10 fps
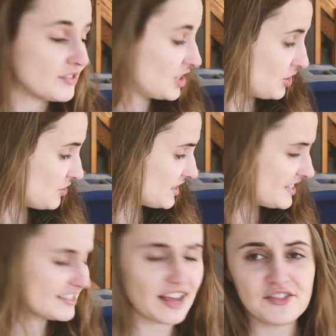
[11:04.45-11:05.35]
use
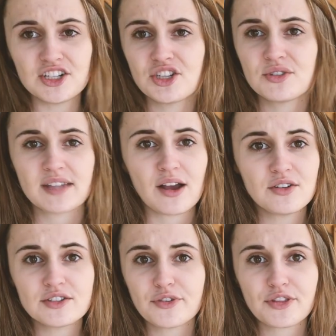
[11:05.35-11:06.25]
these 72
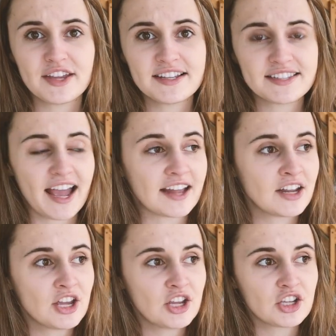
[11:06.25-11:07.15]
cells for things
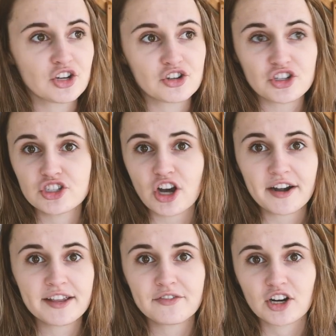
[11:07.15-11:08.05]
that you're just
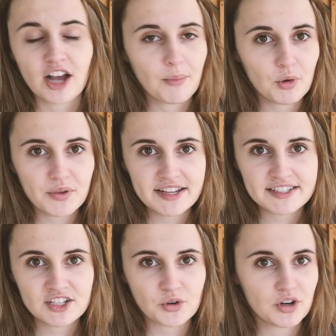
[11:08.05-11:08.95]
starting for a couple weeks
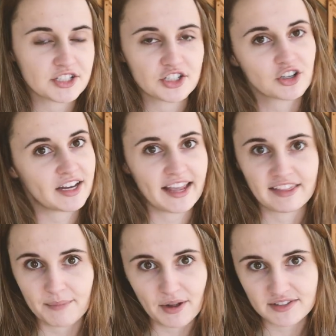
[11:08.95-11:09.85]
indoors and you're gonna get
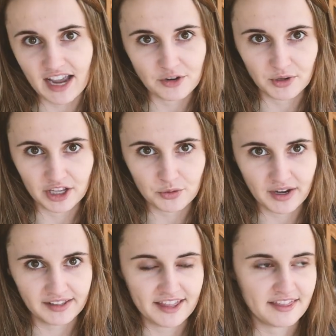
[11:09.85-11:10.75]
them outside really quickly.